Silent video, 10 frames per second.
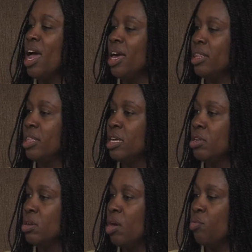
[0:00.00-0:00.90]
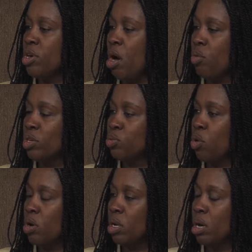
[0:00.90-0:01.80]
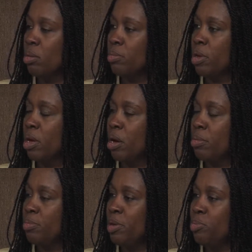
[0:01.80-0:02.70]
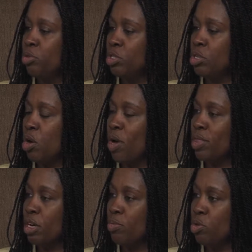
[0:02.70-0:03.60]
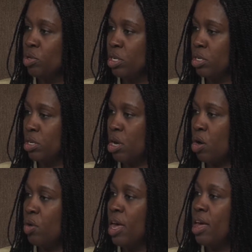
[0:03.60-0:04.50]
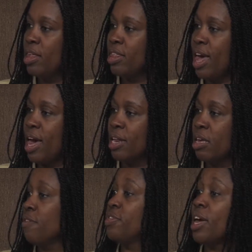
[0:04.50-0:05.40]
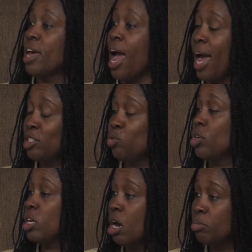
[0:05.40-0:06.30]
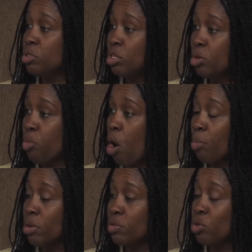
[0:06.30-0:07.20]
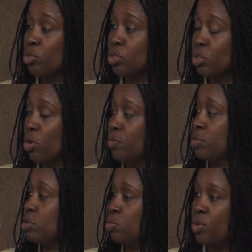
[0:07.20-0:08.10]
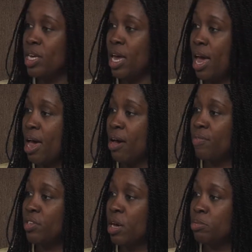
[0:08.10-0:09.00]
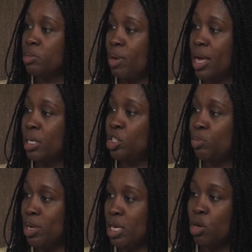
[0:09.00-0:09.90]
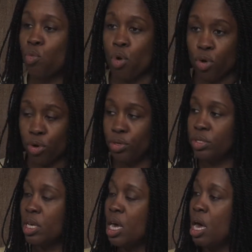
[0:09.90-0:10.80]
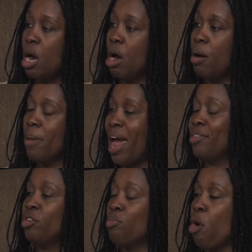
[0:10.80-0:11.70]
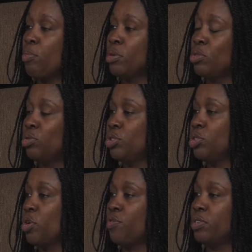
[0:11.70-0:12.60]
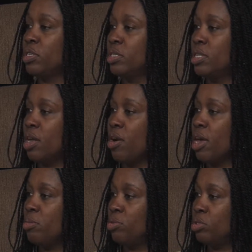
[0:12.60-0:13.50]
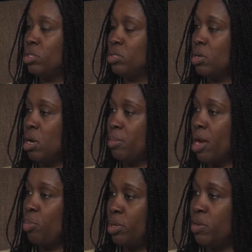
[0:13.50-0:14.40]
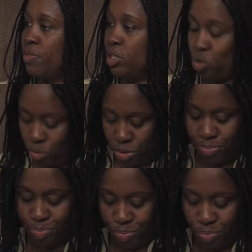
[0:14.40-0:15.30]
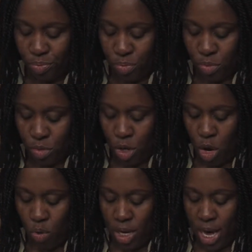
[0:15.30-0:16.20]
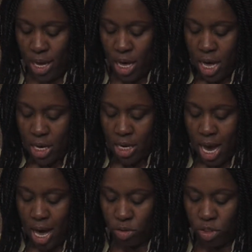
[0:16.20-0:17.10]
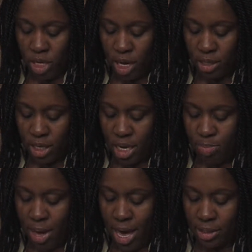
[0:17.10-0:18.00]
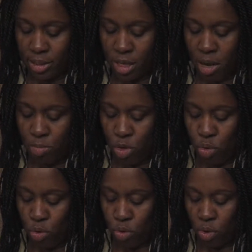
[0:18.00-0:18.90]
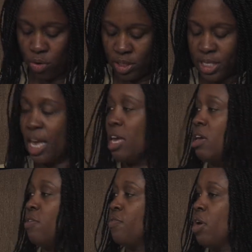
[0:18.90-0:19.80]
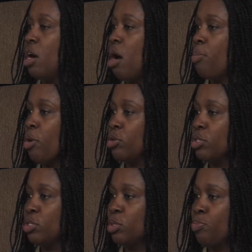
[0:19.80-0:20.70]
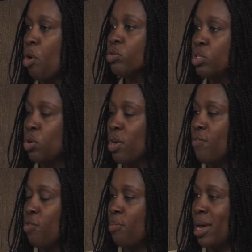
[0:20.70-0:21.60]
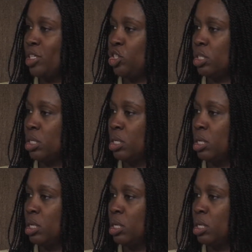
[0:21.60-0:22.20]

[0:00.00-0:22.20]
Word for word: and then, and we always want um, um, people to know and the community to know that if they actually come to the Department of Social Services, we have um, Spanish-speaking workers yes. um, at the Department of Social Services that are able to um, help able individuals. To. Yes, we are. Correct. Okay, now does ePASS um, use or save a person's personal information?